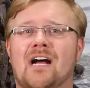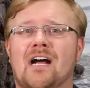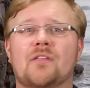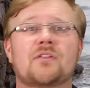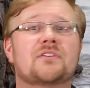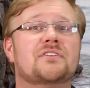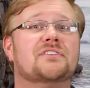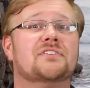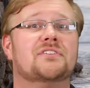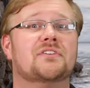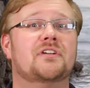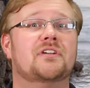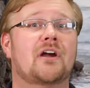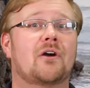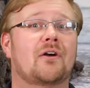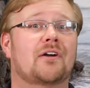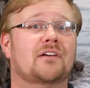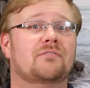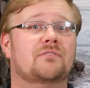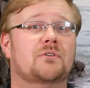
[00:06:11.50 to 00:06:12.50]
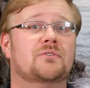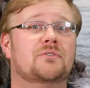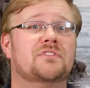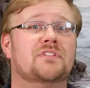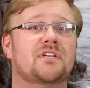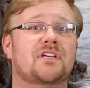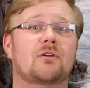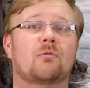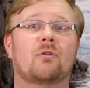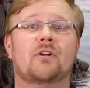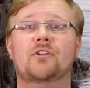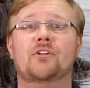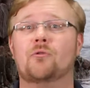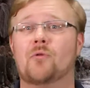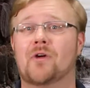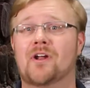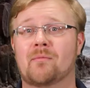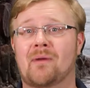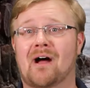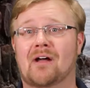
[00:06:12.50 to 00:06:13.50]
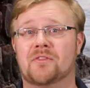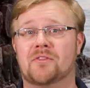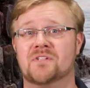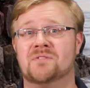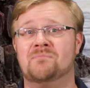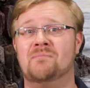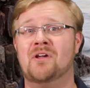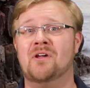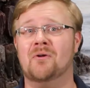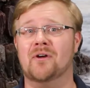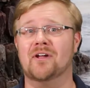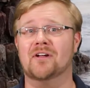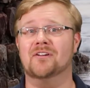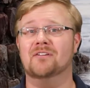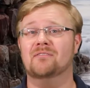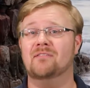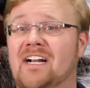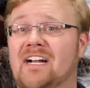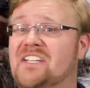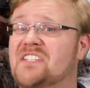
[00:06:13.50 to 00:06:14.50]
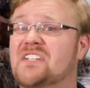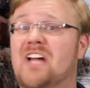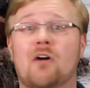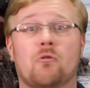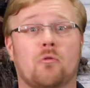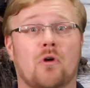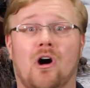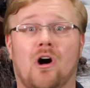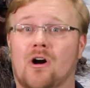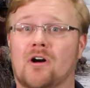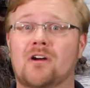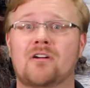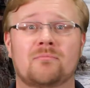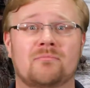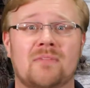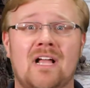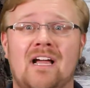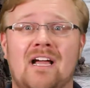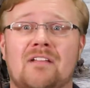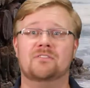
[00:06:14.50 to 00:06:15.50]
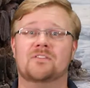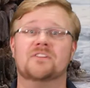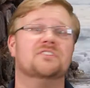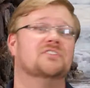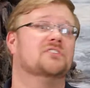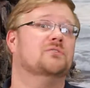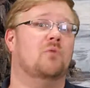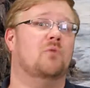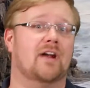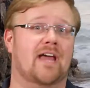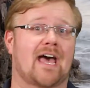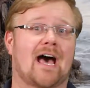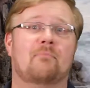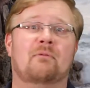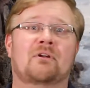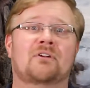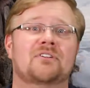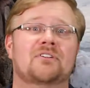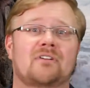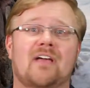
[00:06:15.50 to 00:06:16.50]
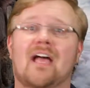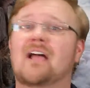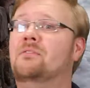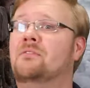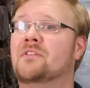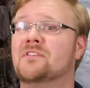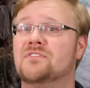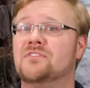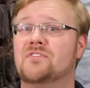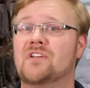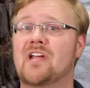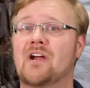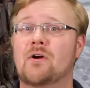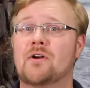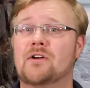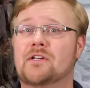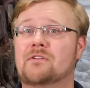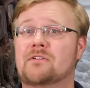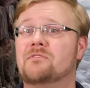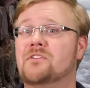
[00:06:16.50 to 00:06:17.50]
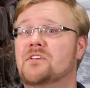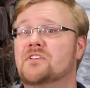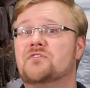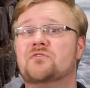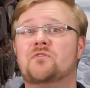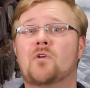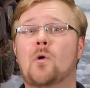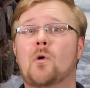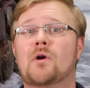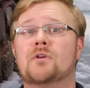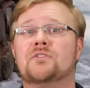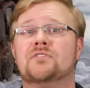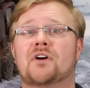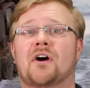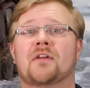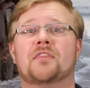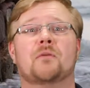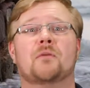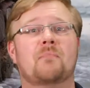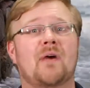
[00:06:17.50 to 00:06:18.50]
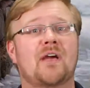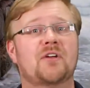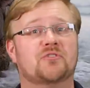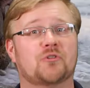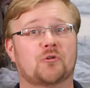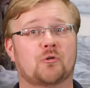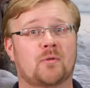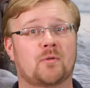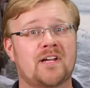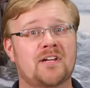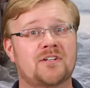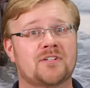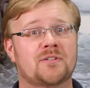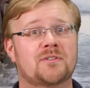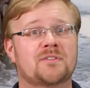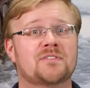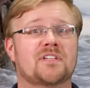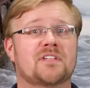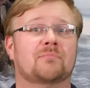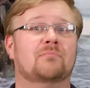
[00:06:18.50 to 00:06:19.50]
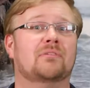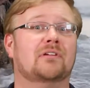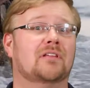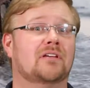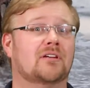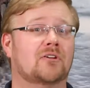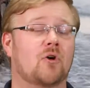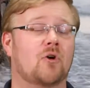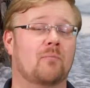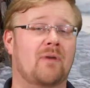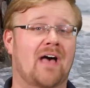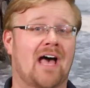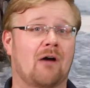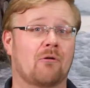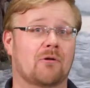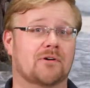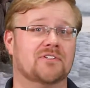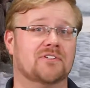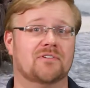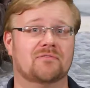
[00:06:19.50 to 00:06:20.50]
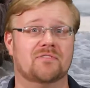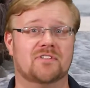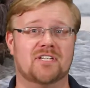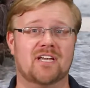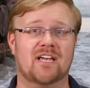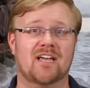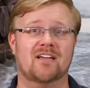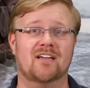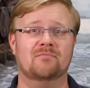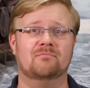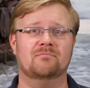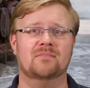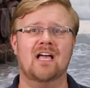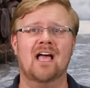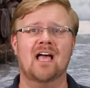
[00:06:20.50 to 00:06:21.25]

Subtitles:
Now this is the narrative you see when you read about this period, and it's not wrong. This is what happened, and this narrative is focused on the major regions and political powers of the day.